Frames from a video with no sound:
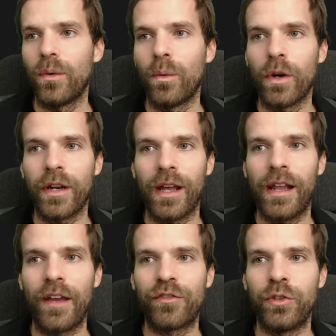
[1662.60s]
what I'll
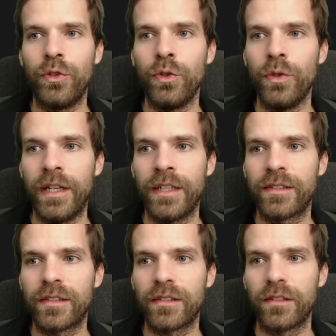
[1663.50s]
have to do
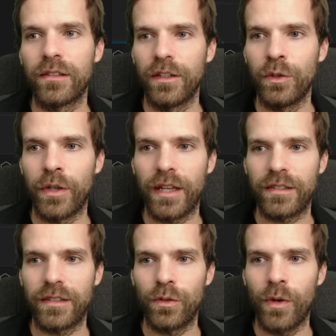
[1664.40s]
is, you
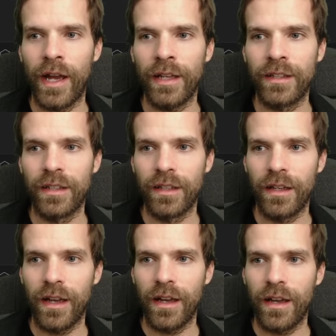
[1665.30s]
guessed it right,
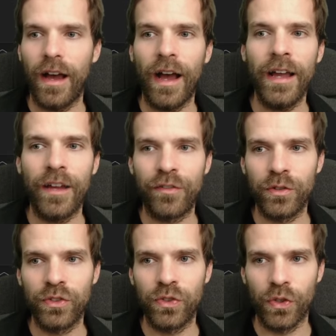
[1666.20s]
I have
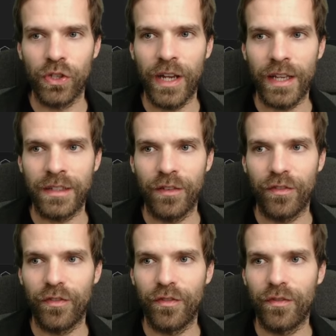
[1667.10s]
to sync
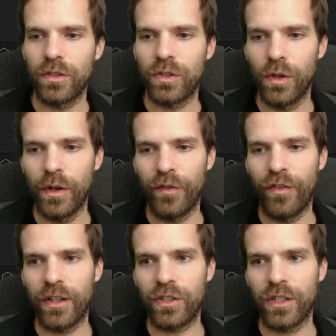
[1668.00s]
native. So if
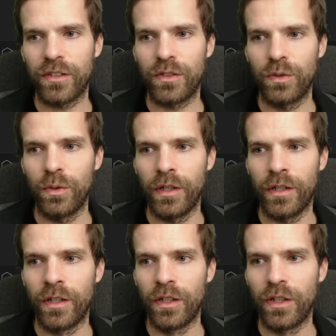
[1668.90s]
I just do
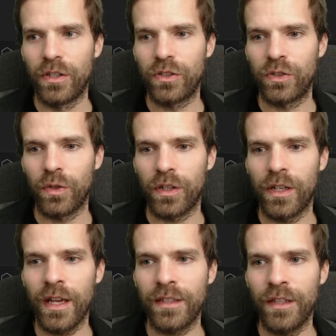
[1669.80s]
a sync
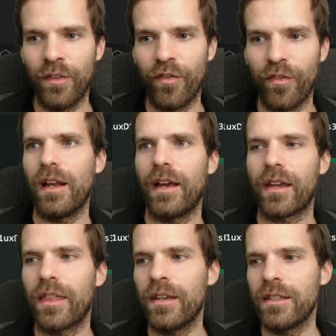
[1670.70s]
native
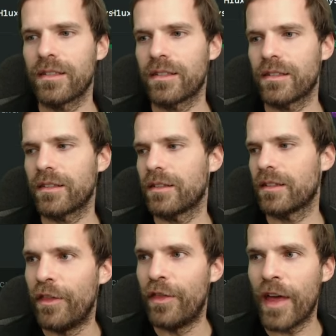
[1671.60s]
like this,
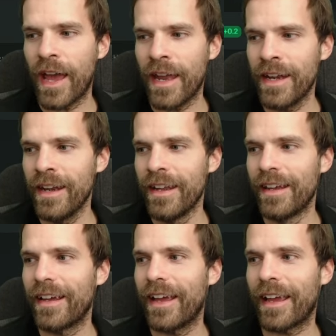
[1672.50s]
then
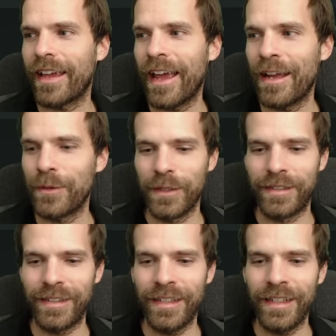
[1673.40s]
again, we
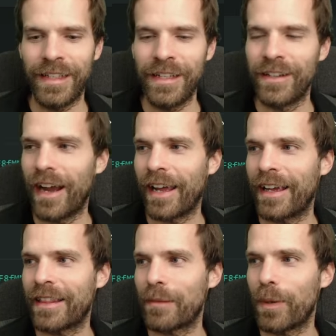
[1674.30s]
see here, I
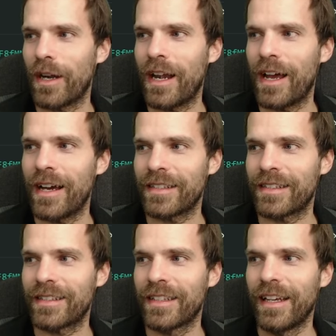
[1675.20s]
get
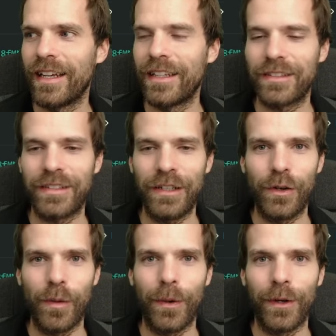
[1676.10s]
plus
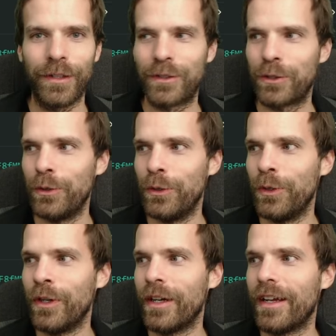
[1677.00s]
zero point two